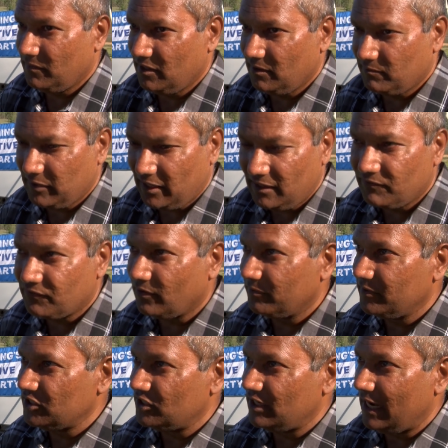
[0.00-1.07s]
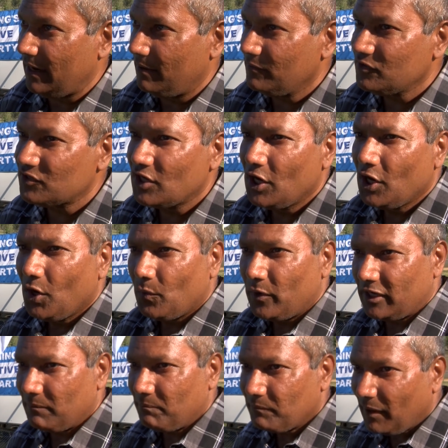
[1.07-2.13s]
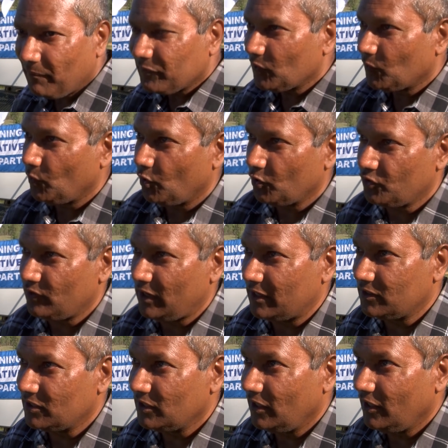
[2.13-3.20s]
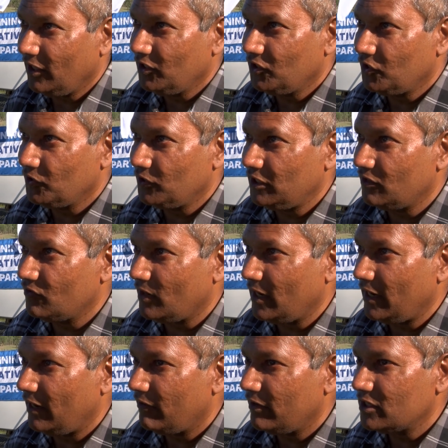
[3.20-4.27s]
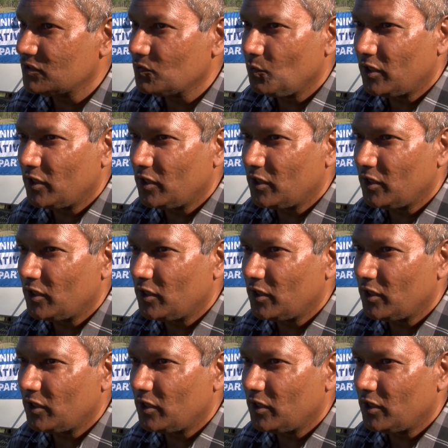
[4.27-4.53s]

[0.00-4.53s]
obtained from these dams. We can pump the water out into the dry areas.